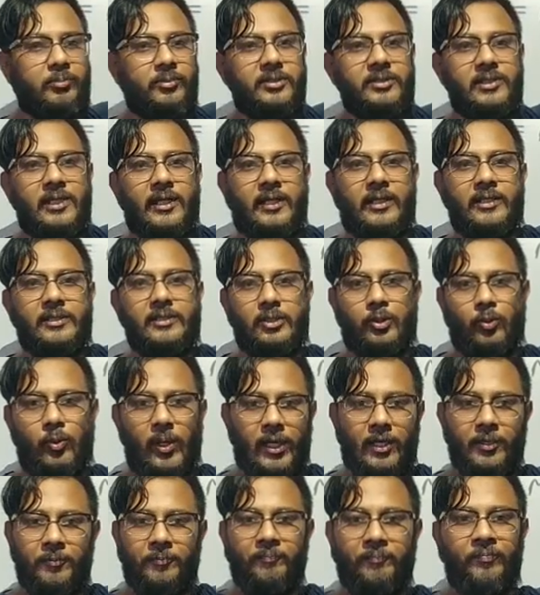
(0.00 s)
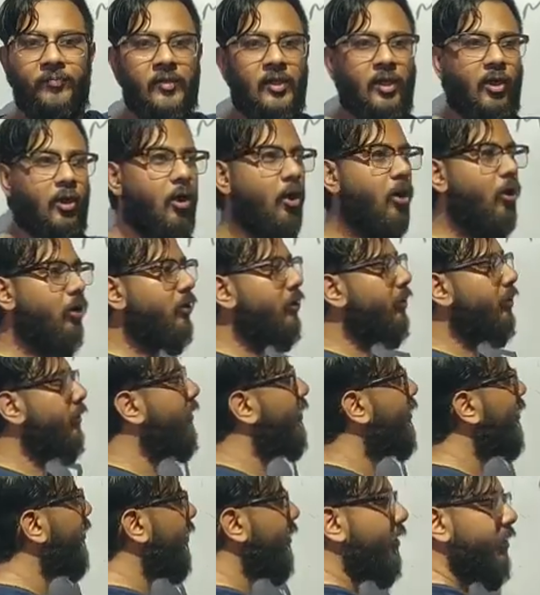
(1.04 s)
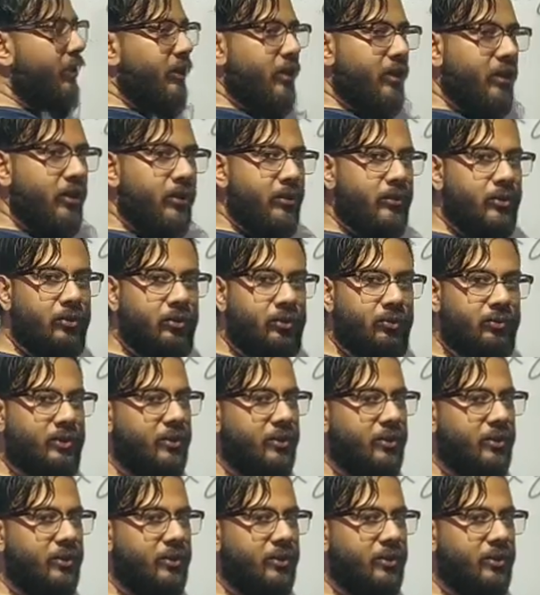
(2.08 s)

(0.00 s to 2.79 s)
per second square, or to